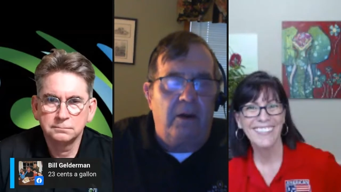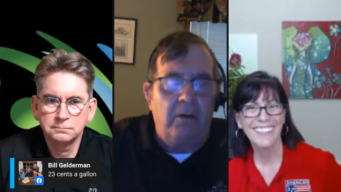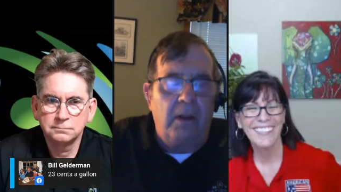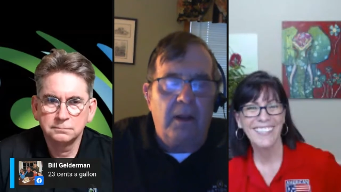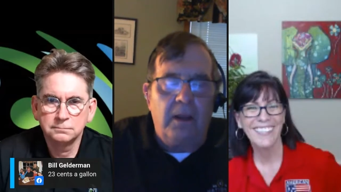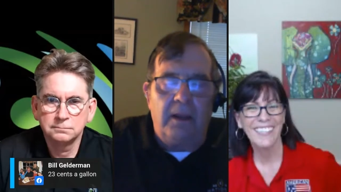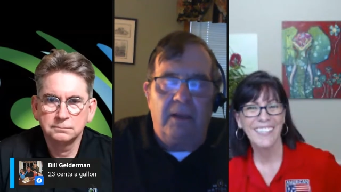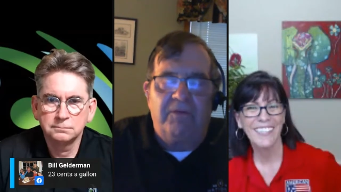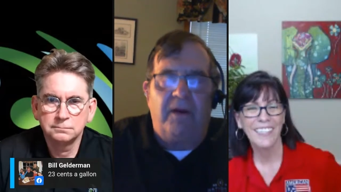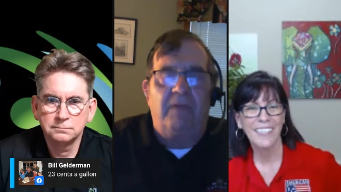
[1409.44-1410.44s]
Speaker 1: that tested
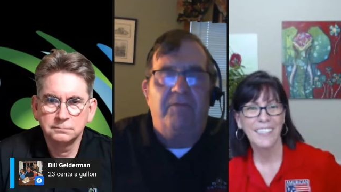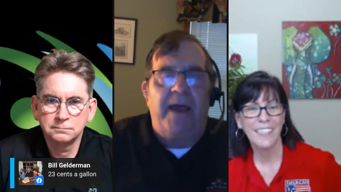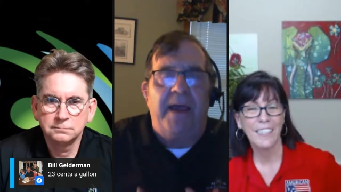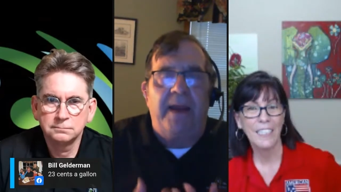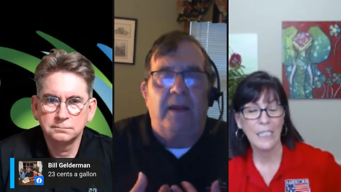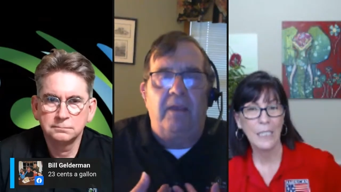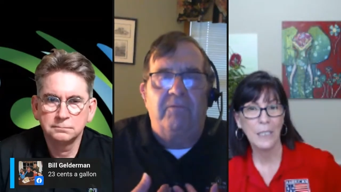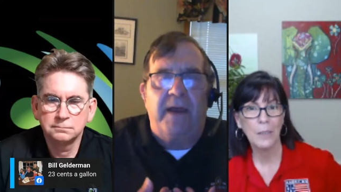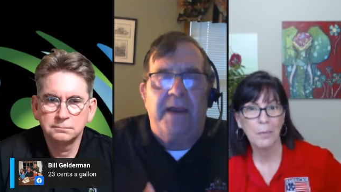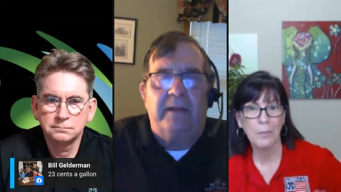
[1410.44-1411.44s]
positive,
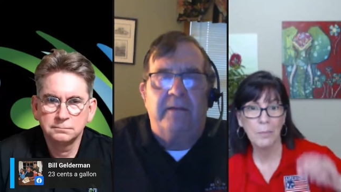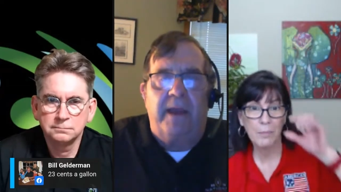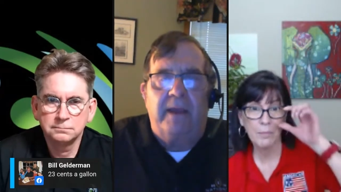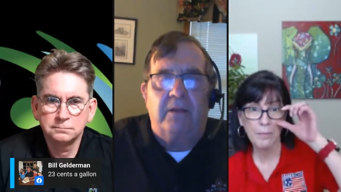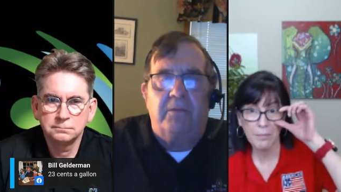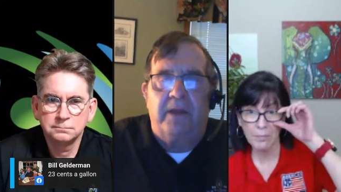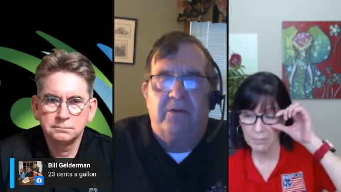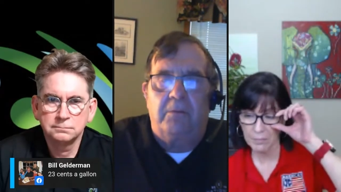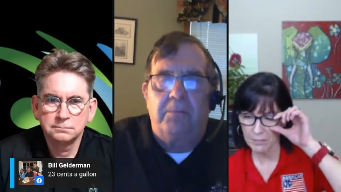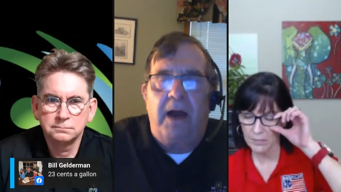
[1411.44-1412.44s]
that
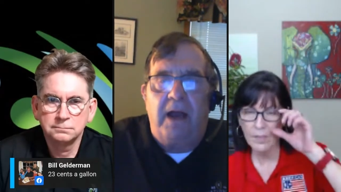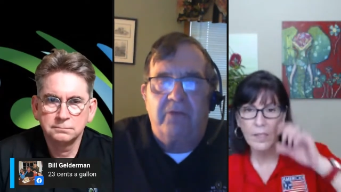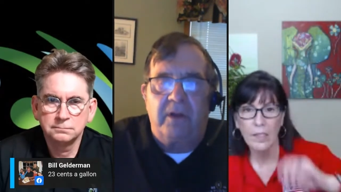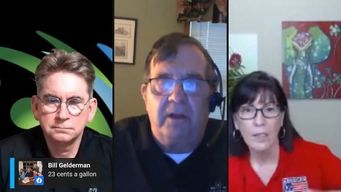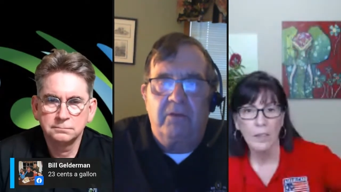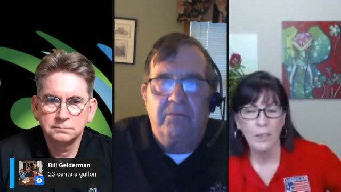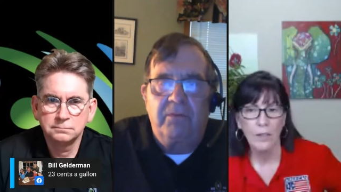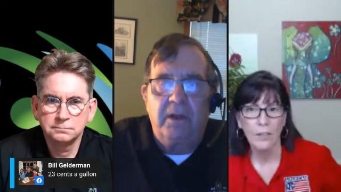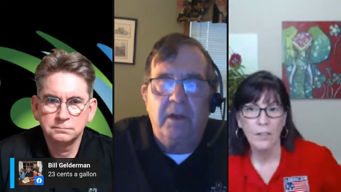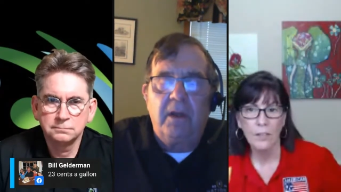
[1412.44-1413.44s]
I would certainly go
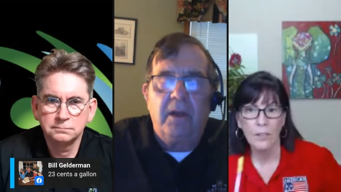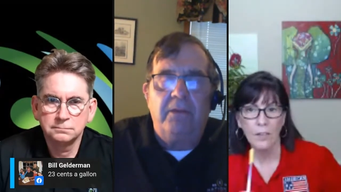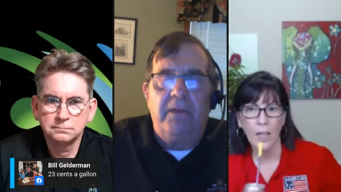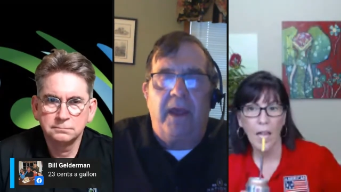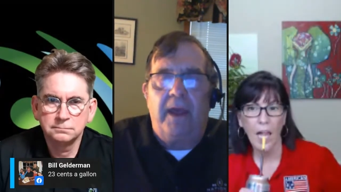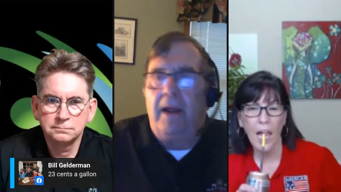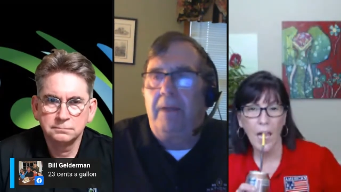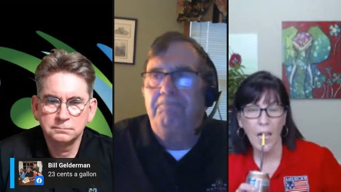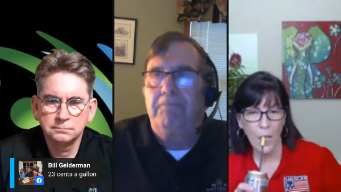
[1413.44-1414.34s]
back to at least